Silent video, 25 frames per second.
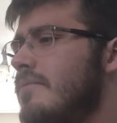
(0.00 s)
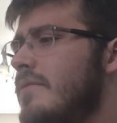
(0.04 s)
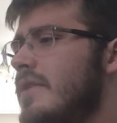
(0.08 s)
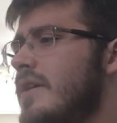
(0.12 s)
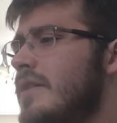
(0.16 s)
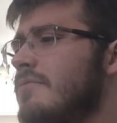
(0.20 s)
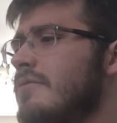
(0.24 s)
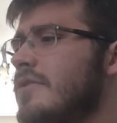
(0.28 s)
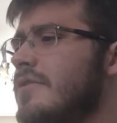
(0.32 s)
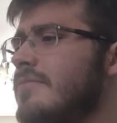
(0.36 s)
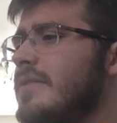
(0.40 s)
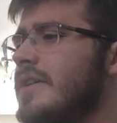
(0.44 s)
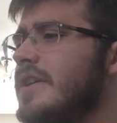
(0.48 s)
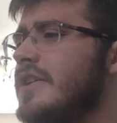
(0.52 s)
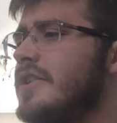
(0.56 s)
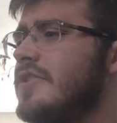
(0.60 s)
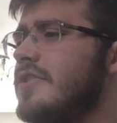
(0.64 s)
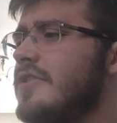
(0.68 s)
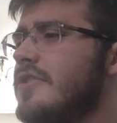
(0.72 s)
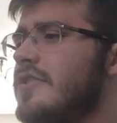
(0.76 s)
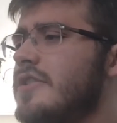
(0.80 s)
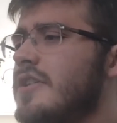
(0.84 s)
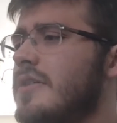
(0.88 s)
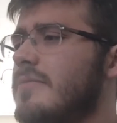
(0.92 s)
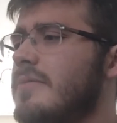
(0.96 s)
It would be
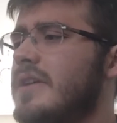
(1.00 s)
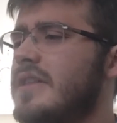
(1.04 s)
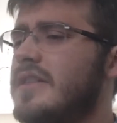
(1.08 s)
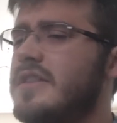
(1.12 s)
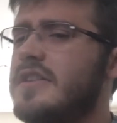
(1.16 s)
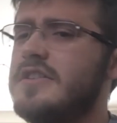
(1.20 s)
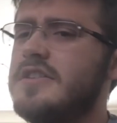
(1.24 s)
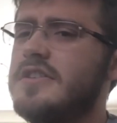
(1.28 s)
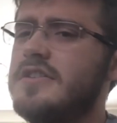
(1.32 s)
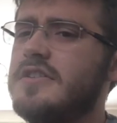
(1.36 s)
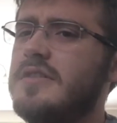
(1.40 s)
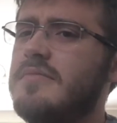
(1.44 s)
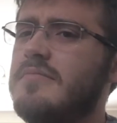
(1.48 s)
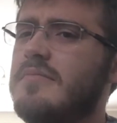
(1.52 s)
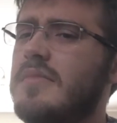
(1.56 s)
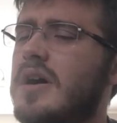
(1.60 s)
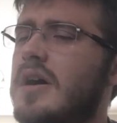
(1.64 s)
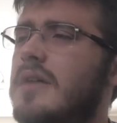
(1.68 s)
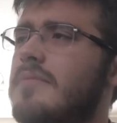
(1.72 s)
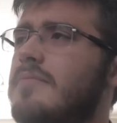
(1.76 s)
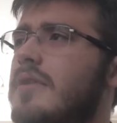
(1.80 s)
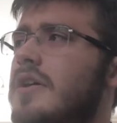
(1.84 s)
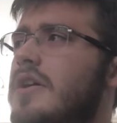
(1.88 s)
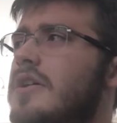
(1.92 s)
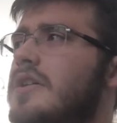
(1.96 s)
good. This is in
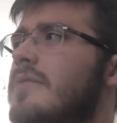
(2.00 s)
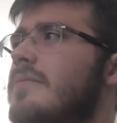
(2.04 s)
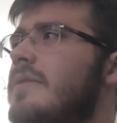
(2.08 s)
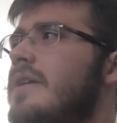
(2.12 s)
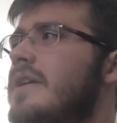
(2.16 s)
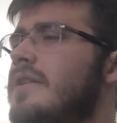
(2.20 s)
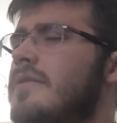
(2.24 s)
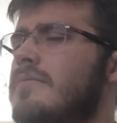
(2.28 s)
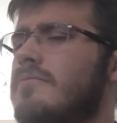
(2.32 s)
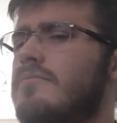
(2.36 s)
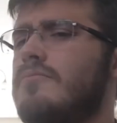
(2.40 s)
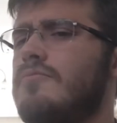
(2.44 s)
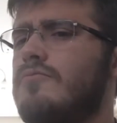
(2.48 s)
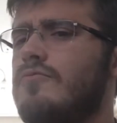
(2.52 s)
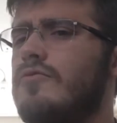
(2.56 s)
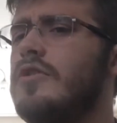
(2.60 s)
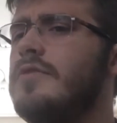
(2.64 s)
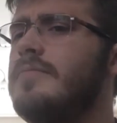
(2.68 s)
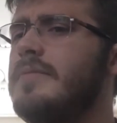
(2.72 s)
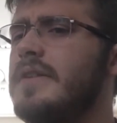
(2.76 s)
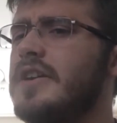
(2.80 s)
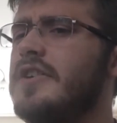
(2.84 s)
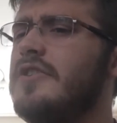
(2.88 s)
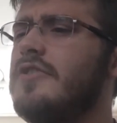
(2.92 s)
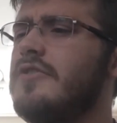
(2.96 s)
my mind.
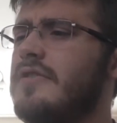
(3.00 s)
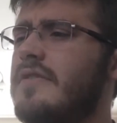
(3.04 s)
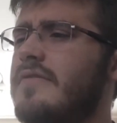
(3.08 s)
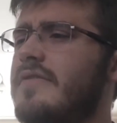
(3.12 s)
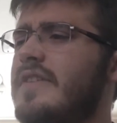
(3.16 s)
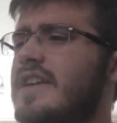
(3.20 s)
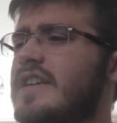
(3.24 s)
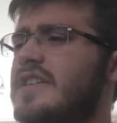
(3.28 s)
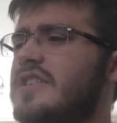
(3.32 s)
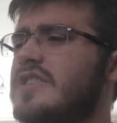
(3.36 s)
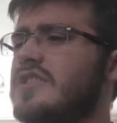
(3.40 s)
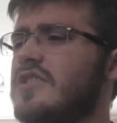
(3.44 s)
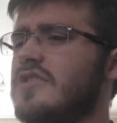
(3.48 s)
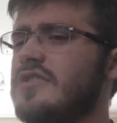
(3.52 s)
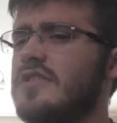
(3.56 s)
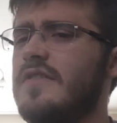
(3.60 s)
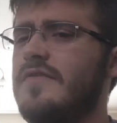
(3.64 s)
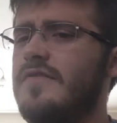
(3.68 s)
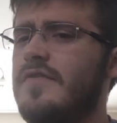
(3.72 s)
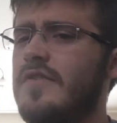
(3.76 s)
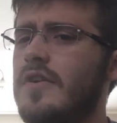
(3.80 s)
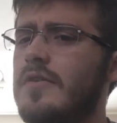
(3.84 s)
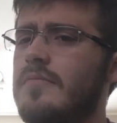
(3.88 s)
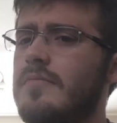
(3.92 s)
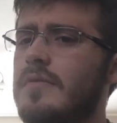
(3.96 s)
Would be good if they start the
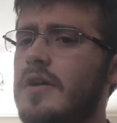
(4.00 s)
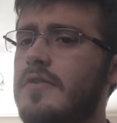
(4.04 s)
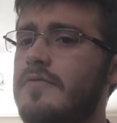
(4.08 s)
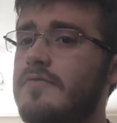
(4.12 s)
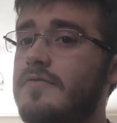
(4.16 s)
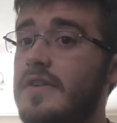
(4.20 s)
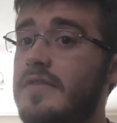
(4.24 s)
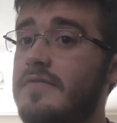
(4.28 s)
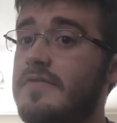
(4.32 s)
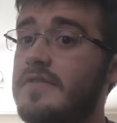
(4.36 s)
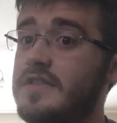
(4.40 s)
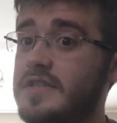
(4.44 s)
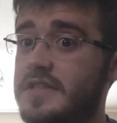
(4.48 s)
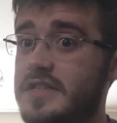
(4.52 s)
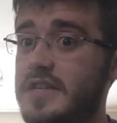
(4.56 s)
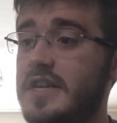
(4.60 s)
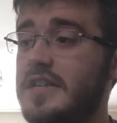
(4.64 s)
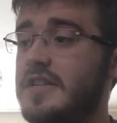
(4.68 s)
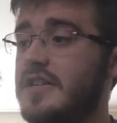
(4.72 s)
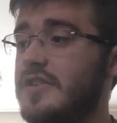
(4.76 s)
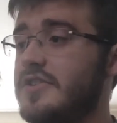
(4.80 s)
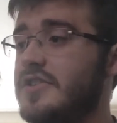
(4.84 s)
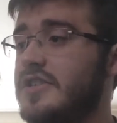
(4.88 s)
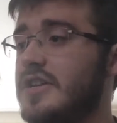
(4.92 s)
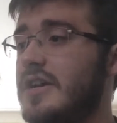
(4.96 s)
film off with a
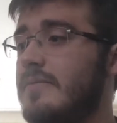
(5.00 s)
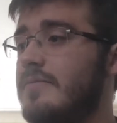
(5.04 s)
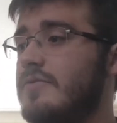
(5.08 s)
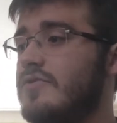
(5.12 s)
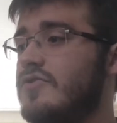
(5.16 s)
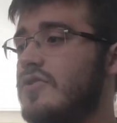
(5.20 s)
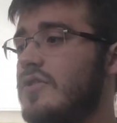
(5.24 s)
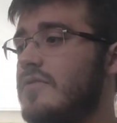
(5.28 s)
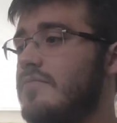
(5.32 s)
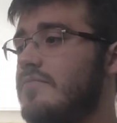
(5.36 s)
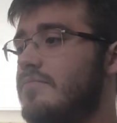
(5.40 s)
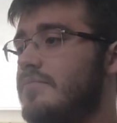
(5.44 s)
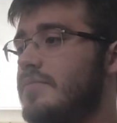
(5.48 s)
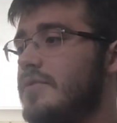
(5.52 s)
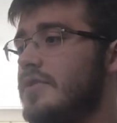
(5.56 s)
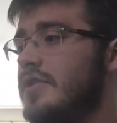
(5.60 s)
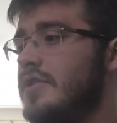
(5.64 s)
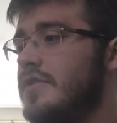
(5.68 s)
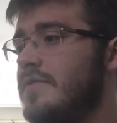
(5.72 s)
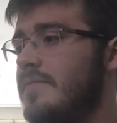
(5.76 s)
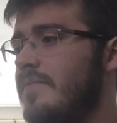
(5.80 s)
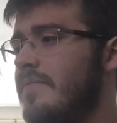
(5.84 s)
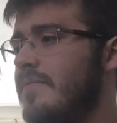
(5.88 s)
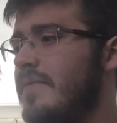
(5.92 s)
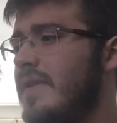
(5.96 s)
scene on Cybertron,
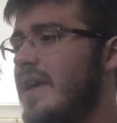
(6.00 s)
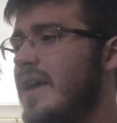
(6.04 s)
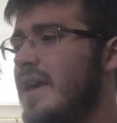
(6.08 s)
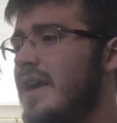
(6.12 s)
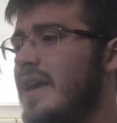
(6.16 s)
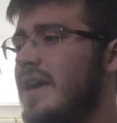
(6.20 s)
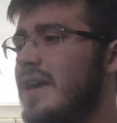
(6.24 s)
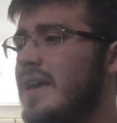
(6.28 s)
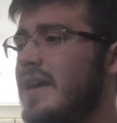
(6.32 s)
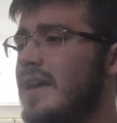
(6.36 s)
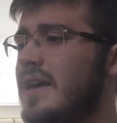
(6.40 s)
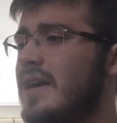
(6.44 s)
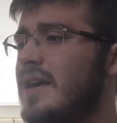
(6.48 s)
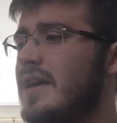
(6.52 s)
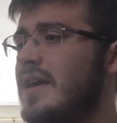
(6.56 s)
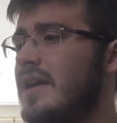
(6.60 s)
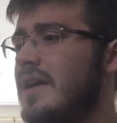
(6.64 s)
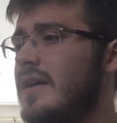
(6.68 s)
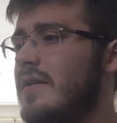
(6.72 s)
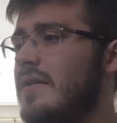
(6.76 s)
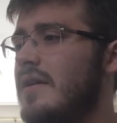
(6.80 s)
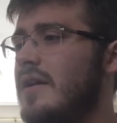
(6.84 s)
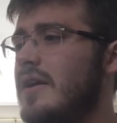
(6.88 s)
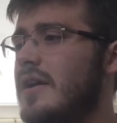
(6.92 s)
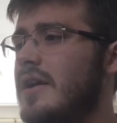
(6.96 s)
but
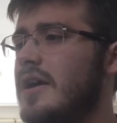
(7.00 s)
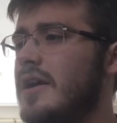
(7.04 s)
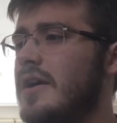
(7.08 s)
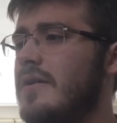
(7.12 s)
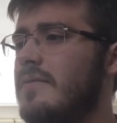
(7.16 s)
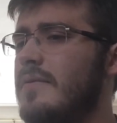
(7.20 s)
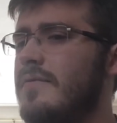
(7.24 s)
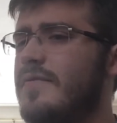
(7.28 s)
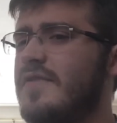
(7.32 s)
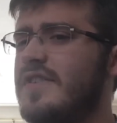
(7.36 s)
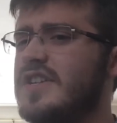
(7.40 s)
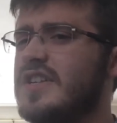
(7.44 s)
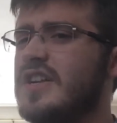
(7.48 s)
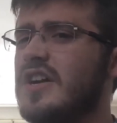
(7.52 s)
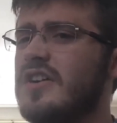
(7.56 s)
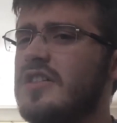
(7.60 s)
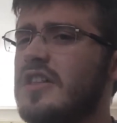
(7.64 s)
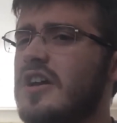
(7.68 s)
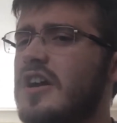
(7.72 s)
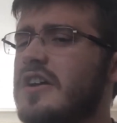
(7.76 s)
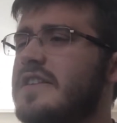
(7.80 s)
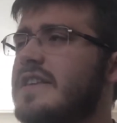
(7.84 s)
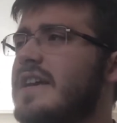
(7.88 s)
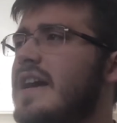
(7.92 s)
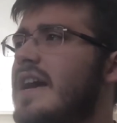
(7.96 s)
if it's not
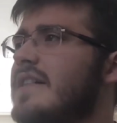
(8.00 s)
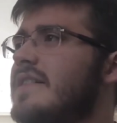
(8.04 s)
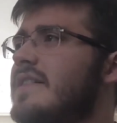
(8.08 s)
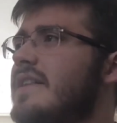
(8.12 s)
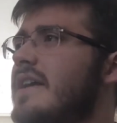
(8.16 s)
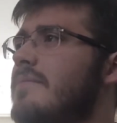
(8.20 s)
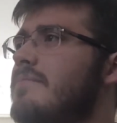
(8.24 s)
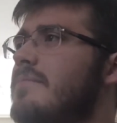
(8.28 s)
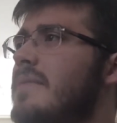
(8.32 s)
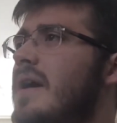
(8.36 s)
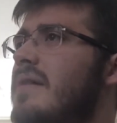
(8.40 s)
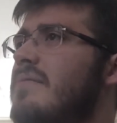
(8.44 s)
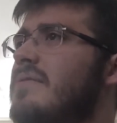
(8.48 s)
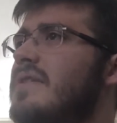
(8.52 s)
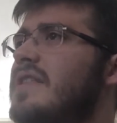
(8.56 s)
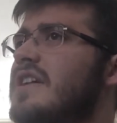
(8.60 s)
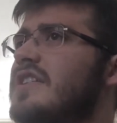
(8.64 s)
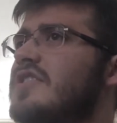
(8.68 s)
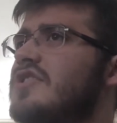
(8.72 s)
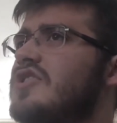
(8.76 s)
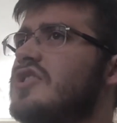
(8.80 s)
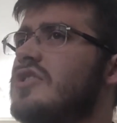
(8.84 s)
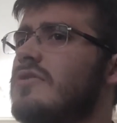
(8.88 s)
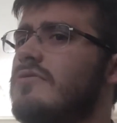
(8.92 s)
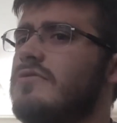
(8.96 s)
like that, then maybe they
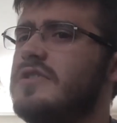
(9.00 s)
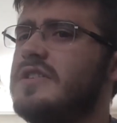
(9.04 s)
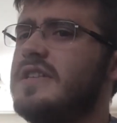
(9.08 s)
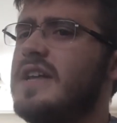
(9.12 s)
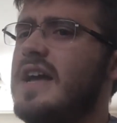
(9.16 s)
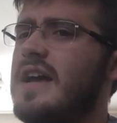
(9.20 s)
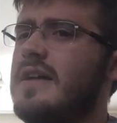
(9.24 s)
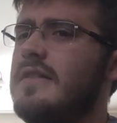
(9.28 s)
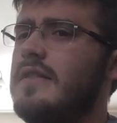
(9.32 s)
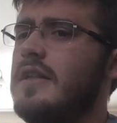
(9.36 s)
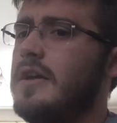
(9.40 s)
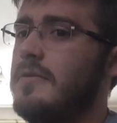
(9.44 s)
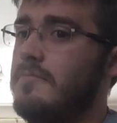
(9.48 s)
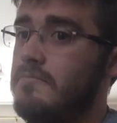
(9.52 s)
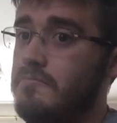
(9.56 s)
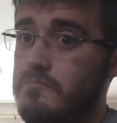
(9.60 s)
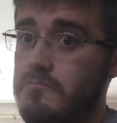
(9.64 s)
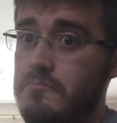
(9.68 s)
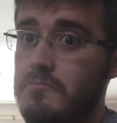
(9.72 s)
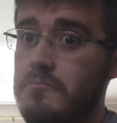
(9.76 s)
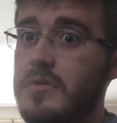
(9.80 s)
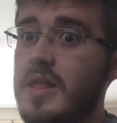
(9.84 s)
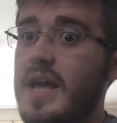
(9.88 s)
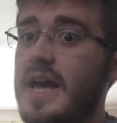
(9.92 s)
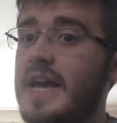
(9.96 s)
could show us that like
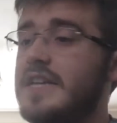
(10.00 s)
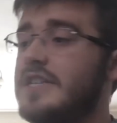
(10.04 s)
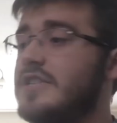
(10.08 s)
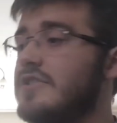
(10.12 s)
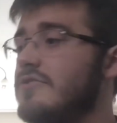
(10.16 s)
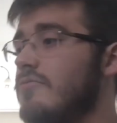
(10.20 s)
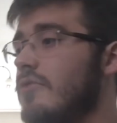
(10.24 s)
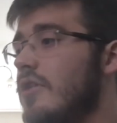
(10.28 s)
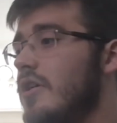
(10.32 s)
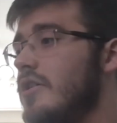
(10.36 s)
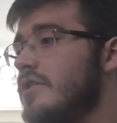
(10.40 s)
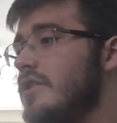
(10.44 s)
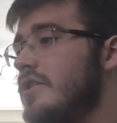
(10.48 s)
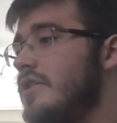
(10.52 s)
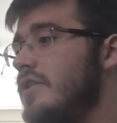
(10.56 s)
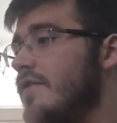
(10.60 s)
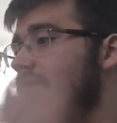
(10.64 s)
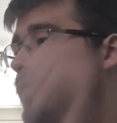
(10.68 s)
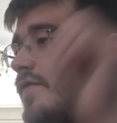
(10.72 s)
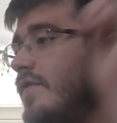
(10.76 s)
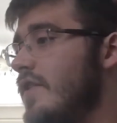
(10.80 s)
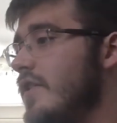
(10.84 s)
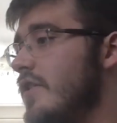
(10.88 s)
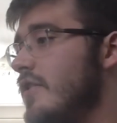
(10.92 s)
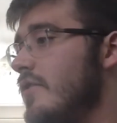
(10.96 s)
later on in the
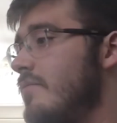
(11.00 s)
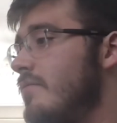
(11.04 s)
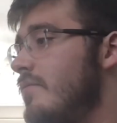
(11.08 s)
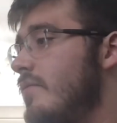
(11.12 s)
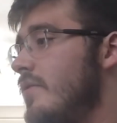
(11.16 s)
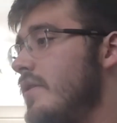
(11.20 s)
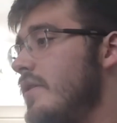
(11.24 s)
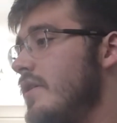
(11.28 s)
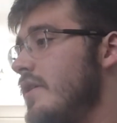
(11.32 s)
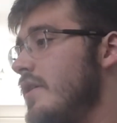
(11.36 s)
film.